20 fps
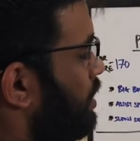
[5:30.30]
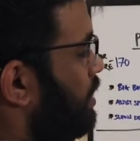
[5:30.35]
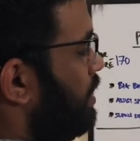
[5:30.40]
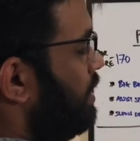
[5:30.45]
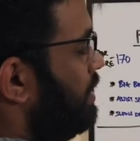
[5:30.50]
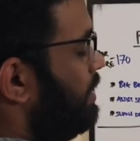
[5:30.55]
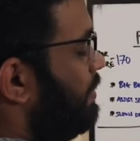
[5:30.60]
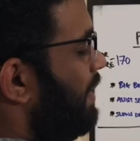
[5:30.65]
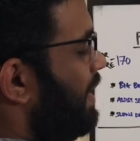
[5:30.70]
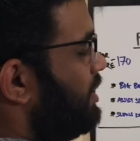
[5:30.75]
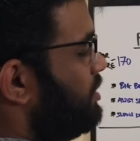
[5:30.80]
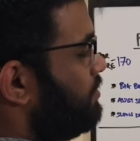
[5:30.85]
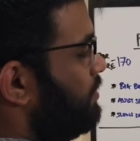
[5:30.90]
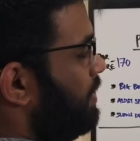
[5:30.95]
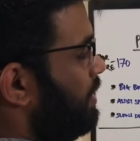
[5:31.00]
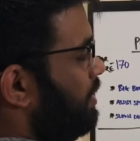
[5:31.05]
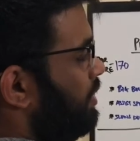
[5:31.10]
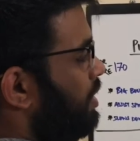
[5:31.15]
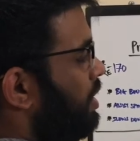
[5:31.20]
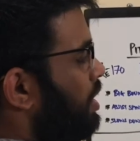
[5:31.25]
the
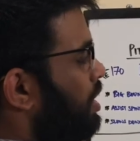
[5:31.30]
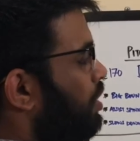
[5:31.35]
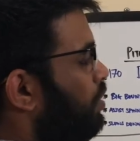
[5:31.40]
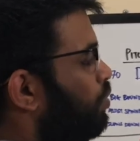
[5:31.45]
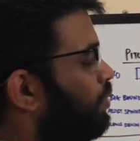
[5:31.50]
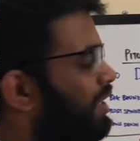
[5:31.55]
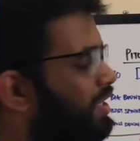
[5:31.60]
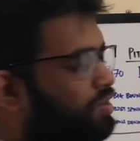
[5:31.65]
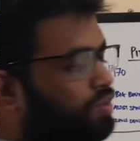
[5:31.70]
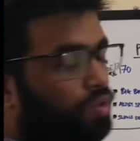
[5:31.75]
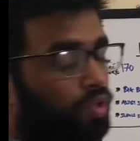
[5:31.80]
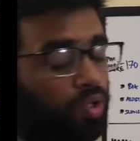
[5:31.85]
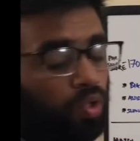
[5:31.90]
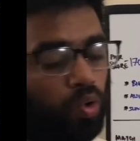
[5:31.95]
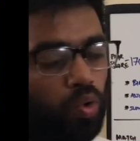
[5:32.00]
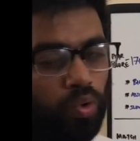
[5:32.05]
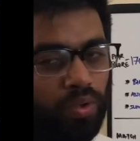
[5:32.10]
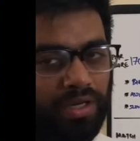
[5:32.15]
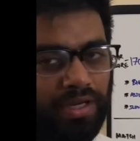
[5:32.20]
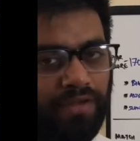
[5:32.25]
batsman, who has scored
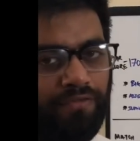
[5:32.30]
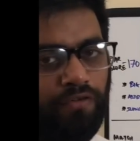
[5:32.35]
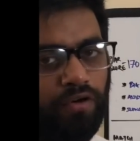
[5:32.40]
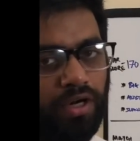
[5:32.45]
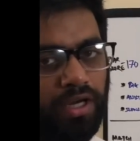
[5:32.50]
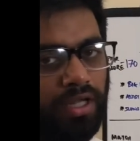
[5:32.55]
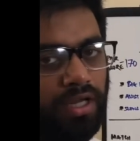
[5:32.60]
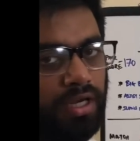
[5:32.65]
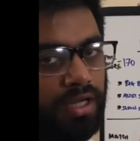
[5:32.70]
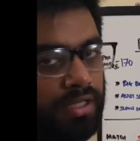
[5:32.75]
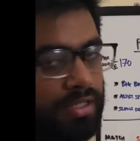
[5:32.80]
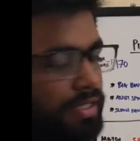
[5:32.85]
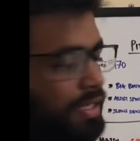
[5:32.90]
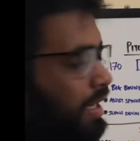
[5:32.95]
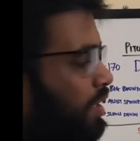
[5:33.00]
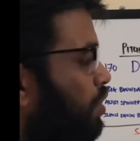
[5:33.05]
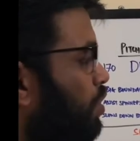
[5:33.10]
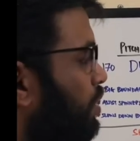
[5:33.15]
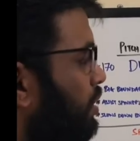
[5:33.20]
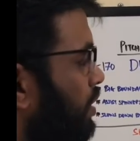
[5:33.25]
only 40 runs and
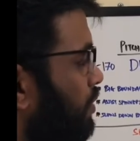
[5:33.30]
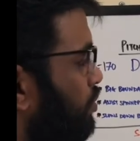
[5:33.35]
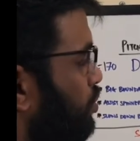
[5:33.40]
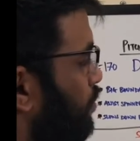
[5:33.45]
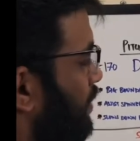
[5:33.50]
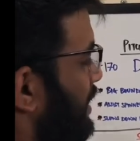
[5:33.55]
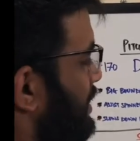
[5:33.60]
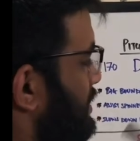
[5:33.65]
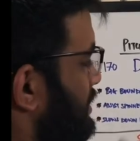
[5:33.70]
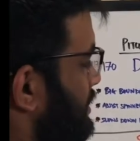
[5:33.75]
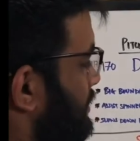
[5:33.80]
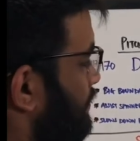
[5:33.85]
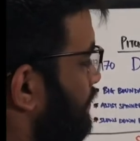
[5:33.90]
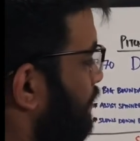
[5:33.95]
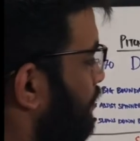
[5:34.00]
got out twice.